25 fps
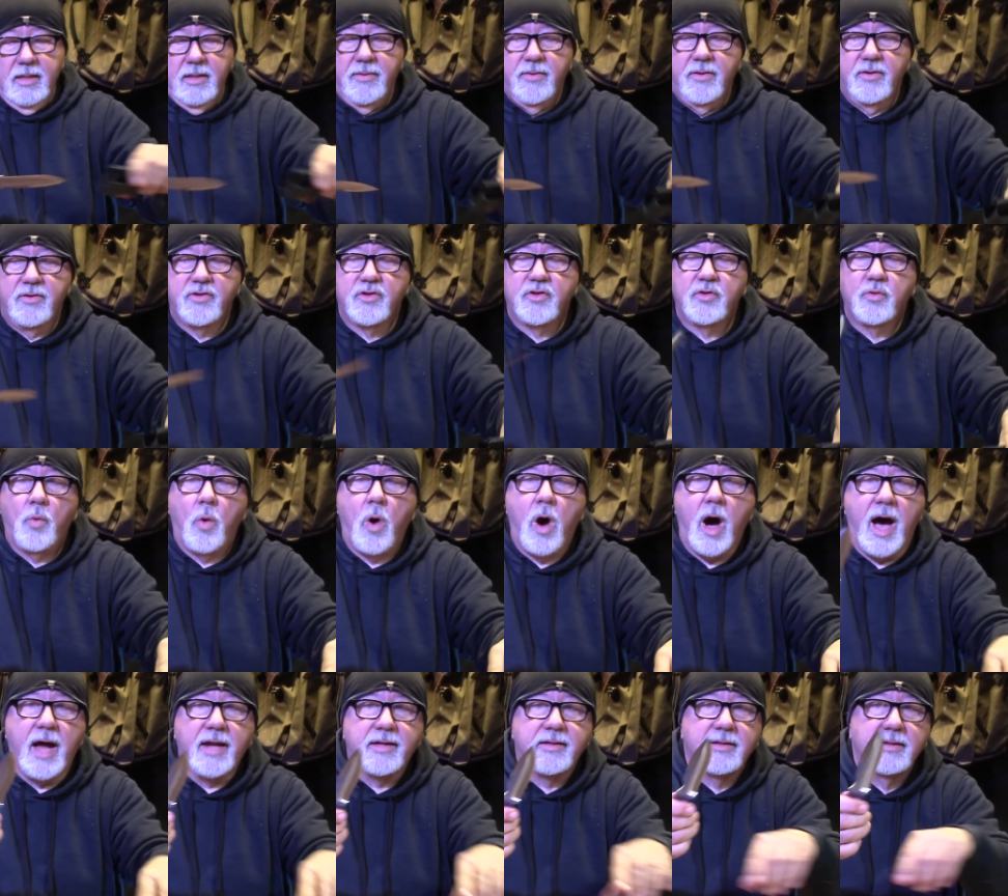the
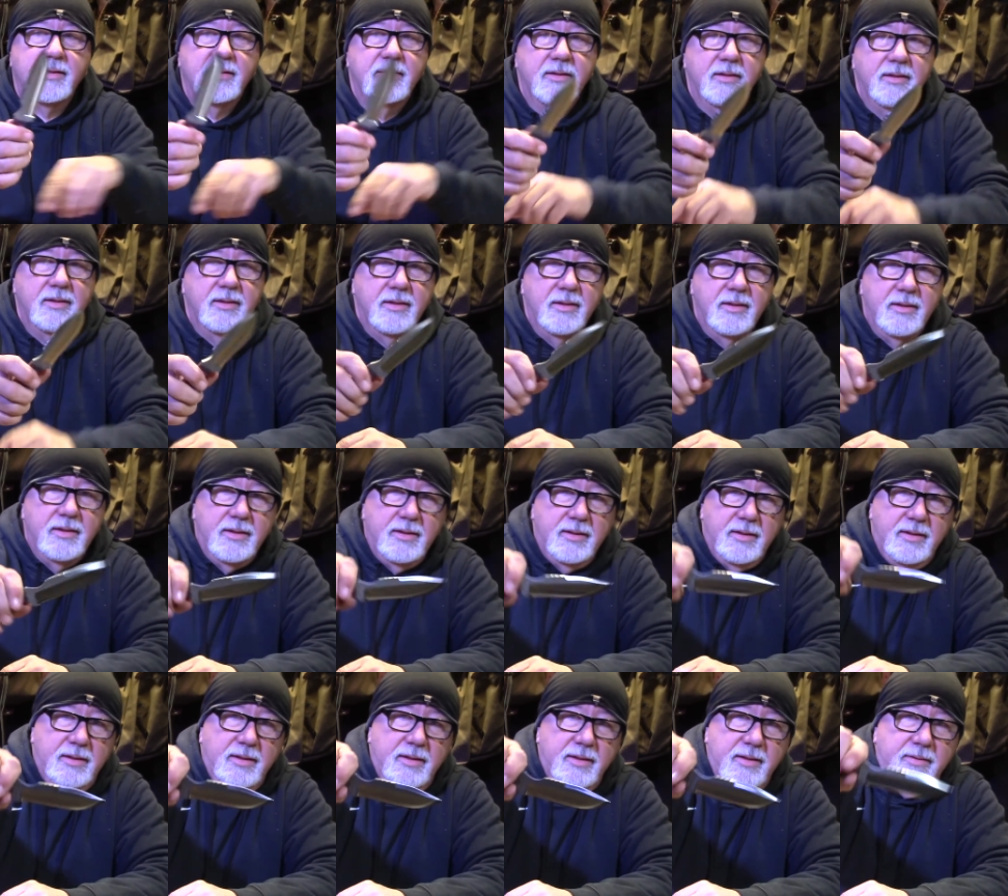SWAT.
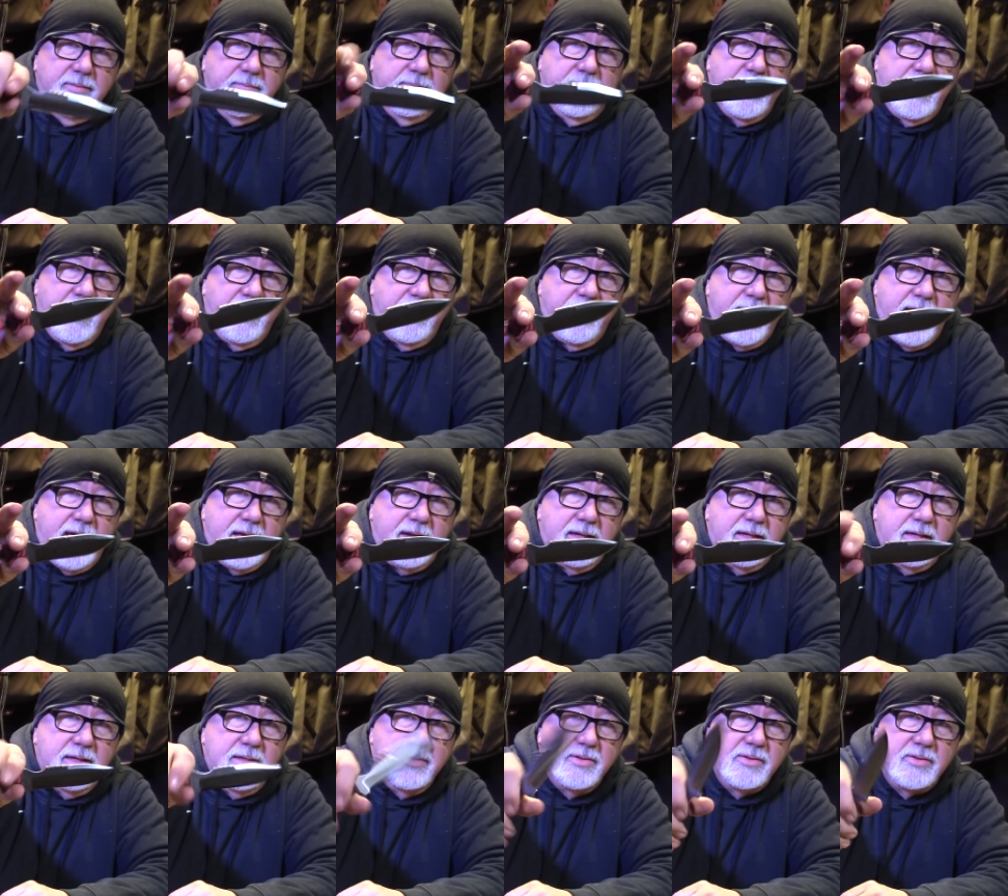Now that
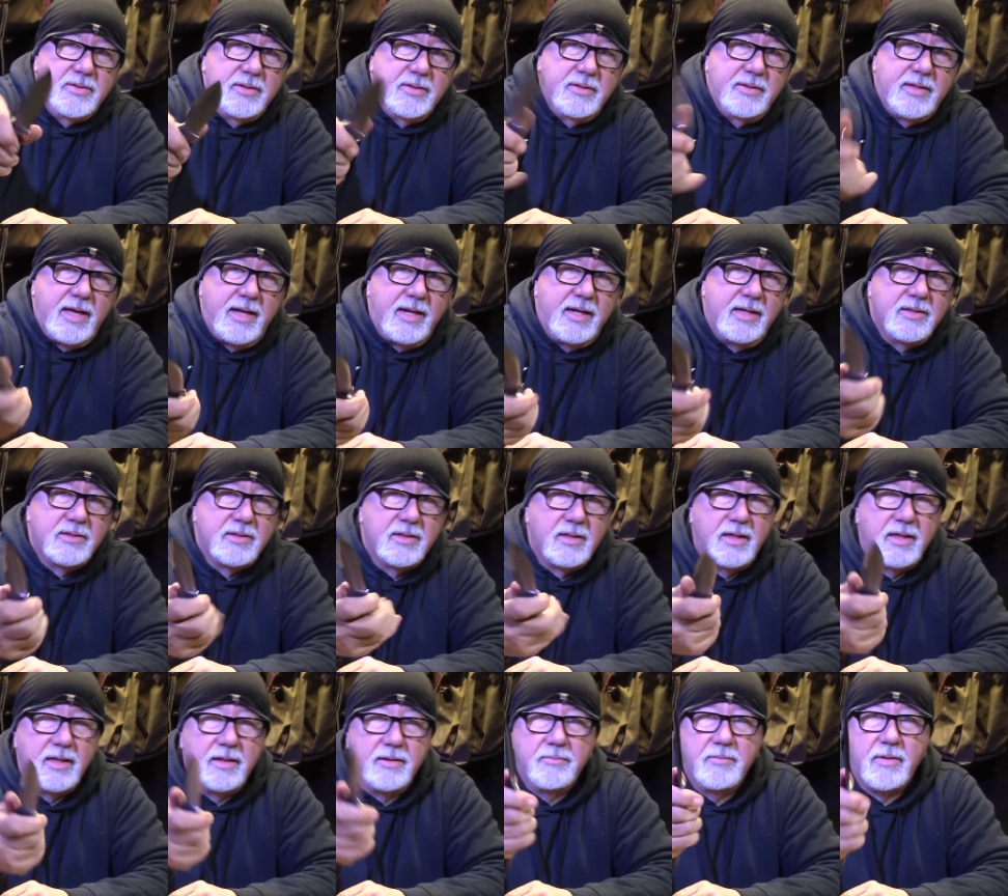is that is
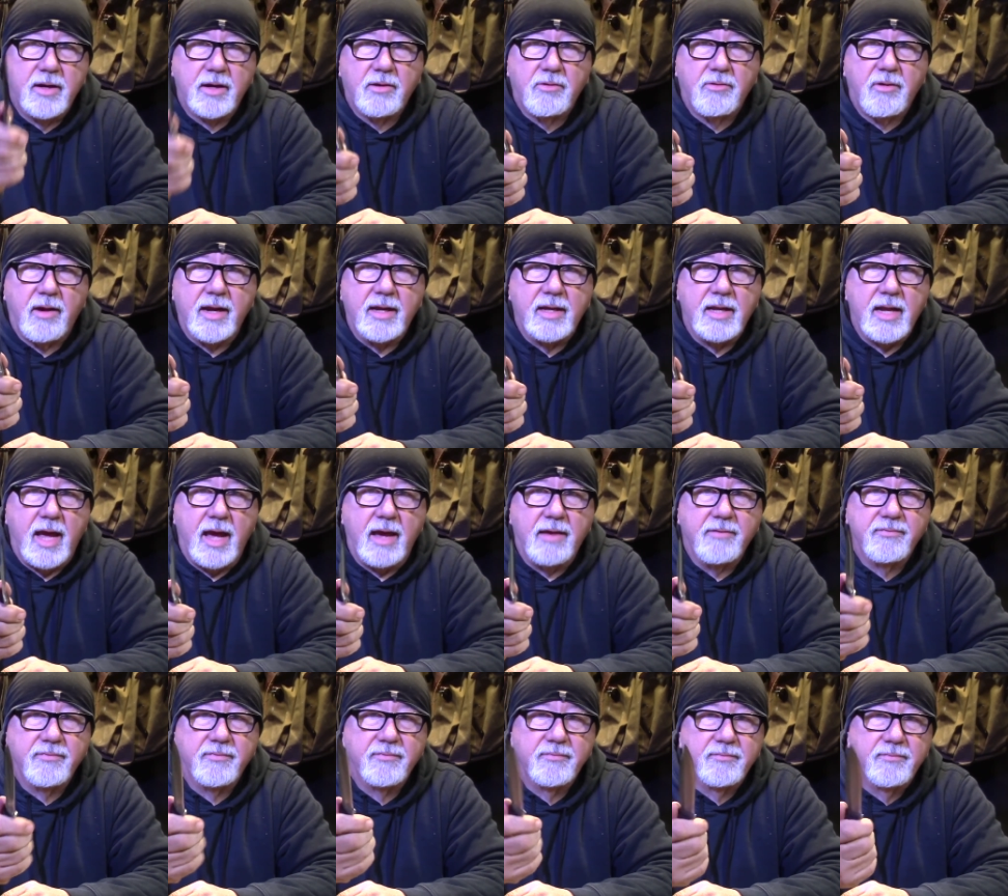a, a great
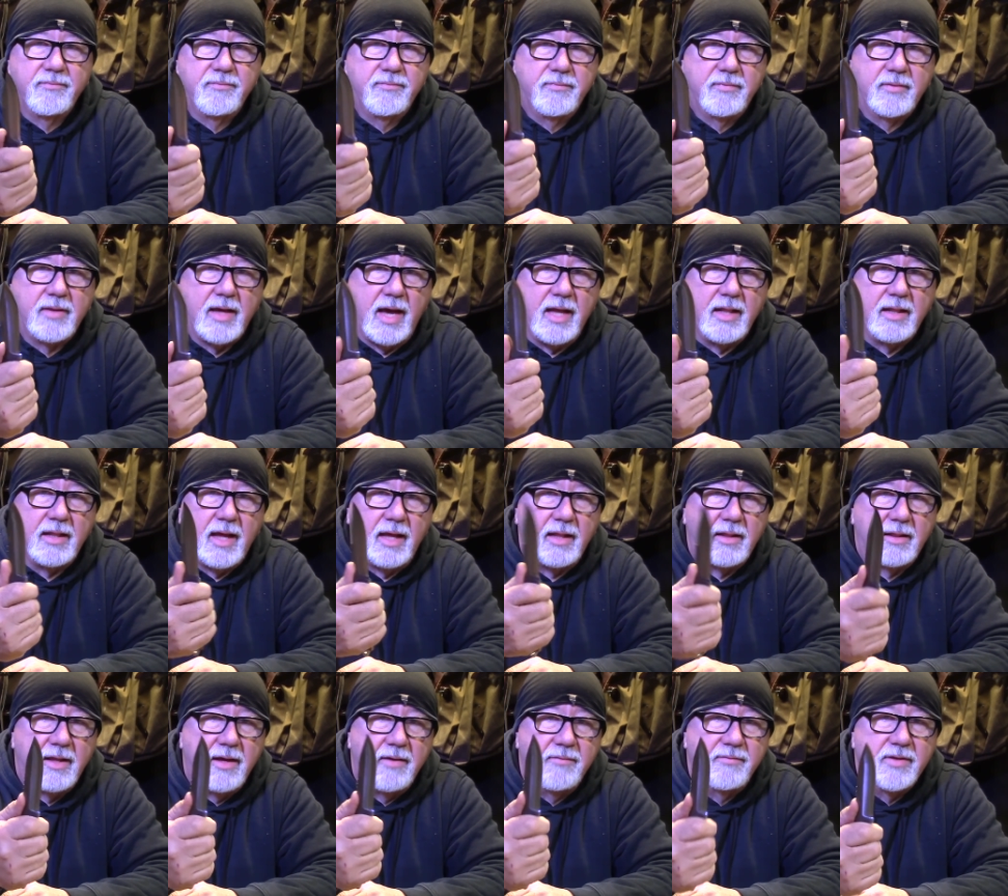knife. I, I,
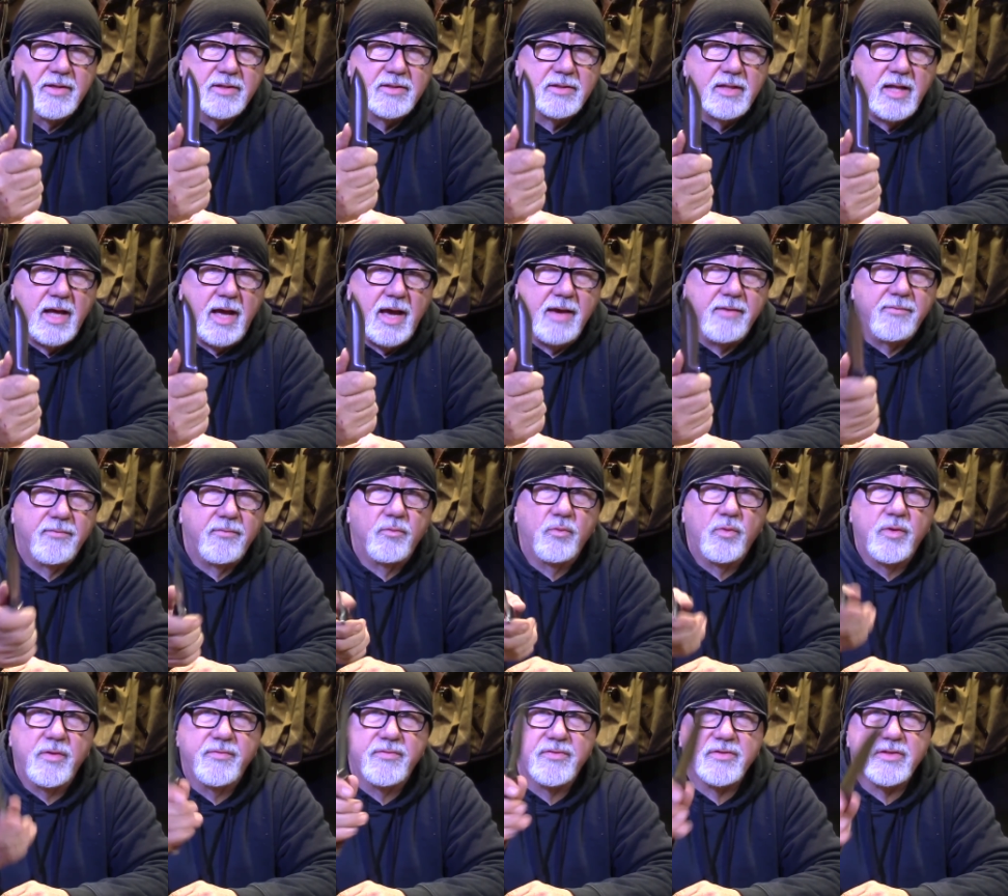love this knife.
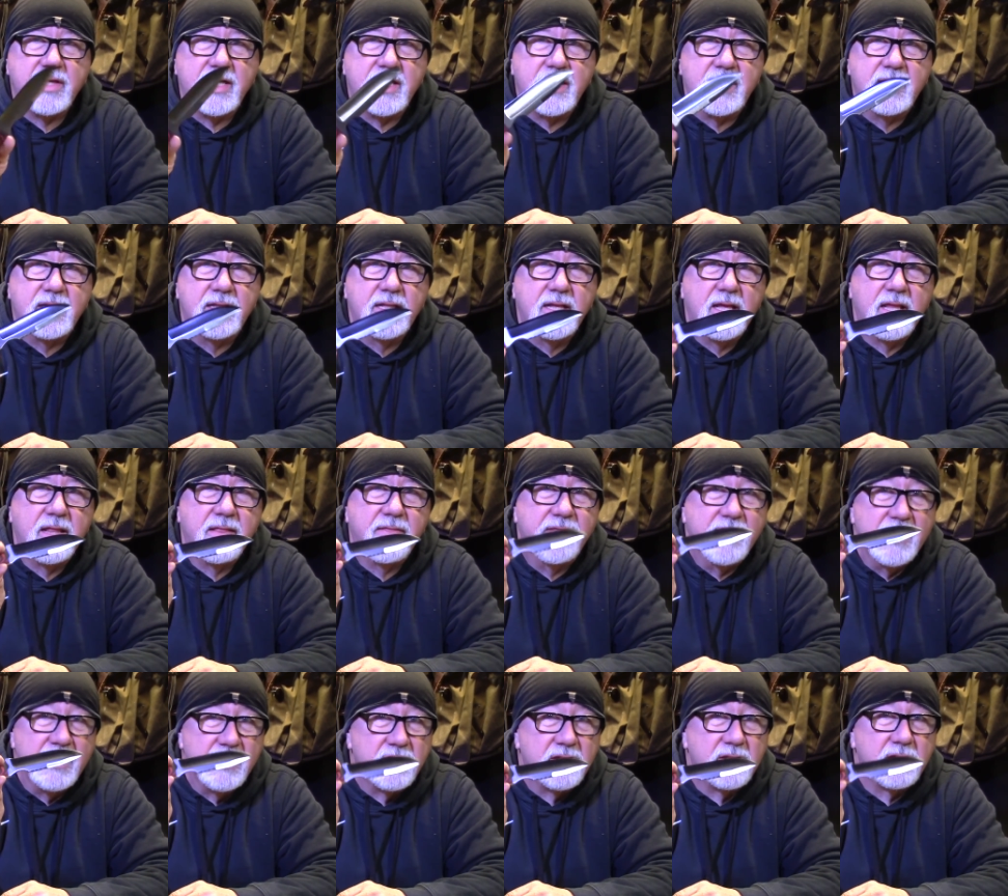We've seen
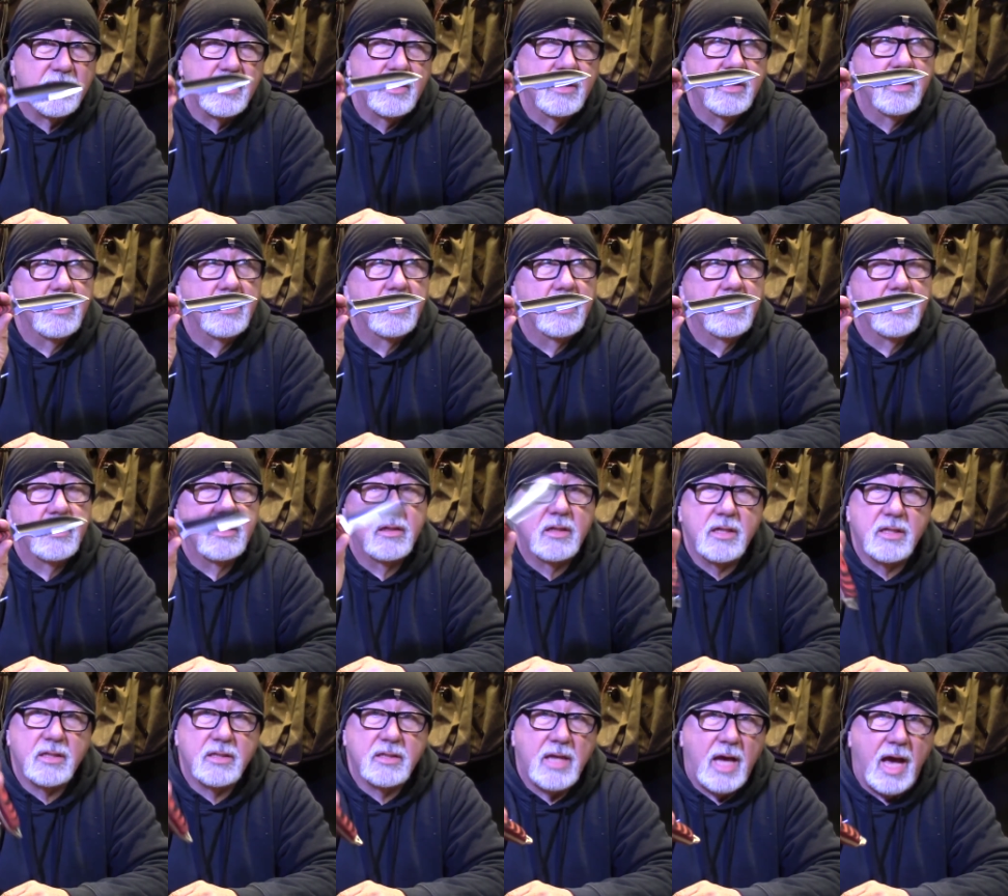this
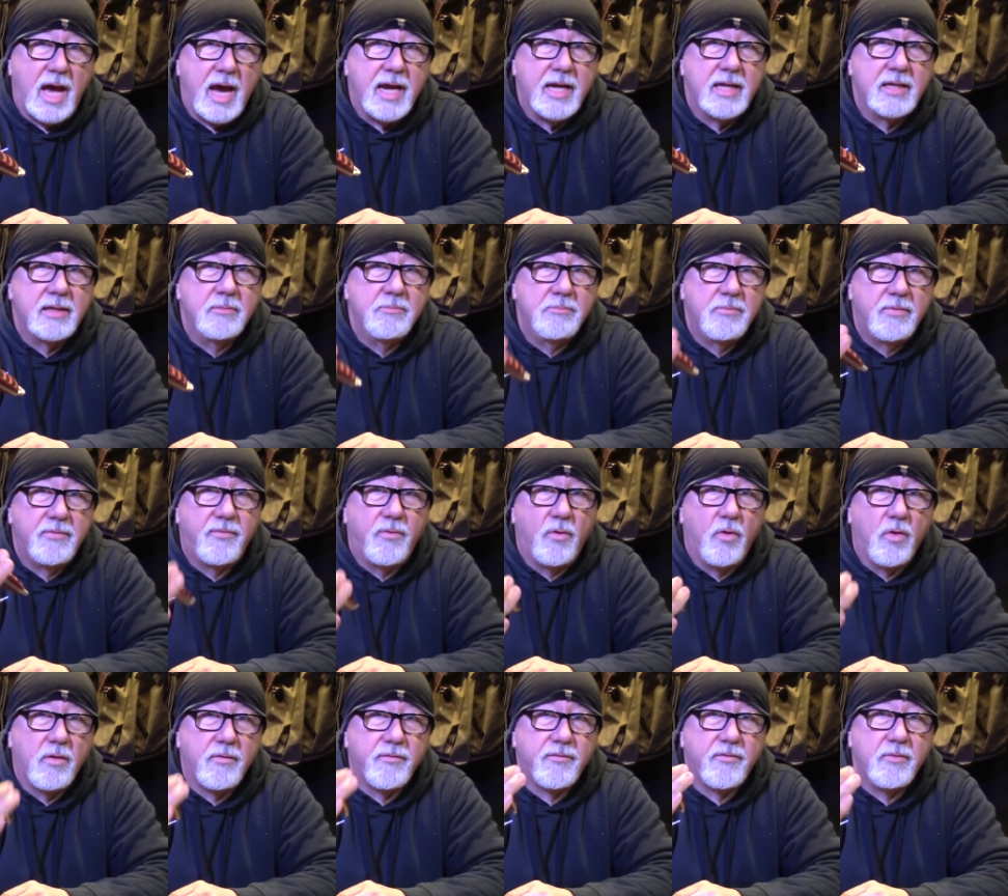design
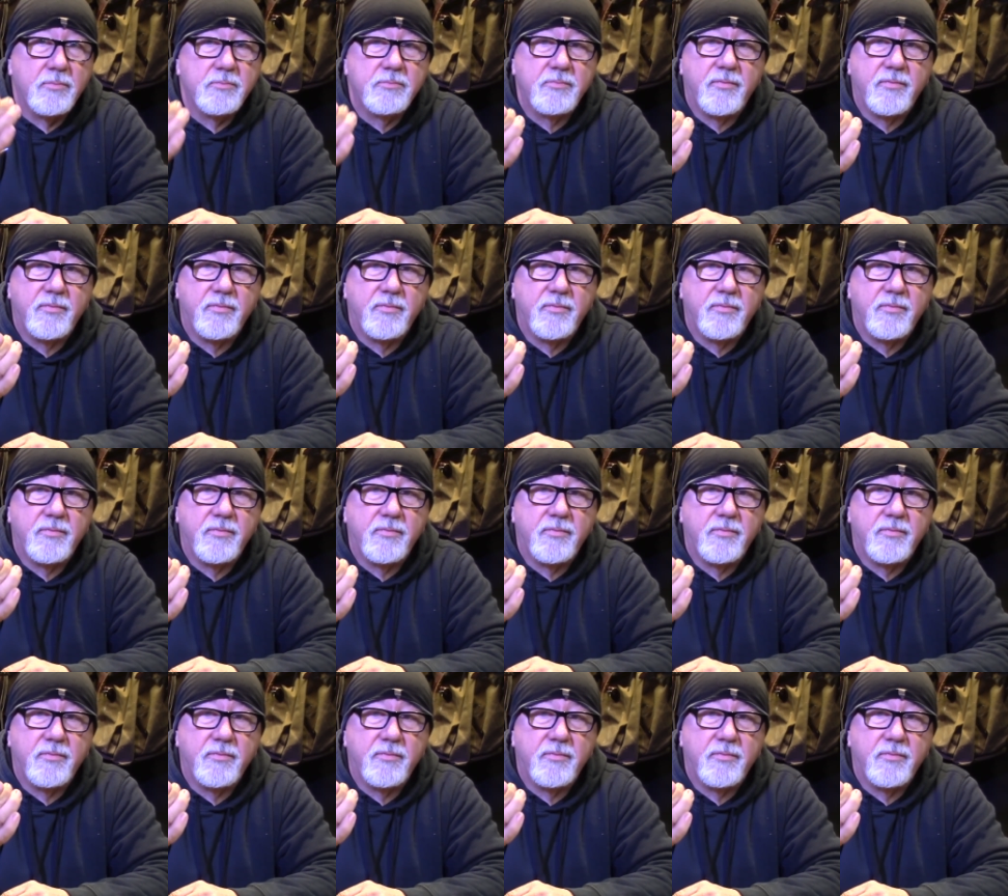before from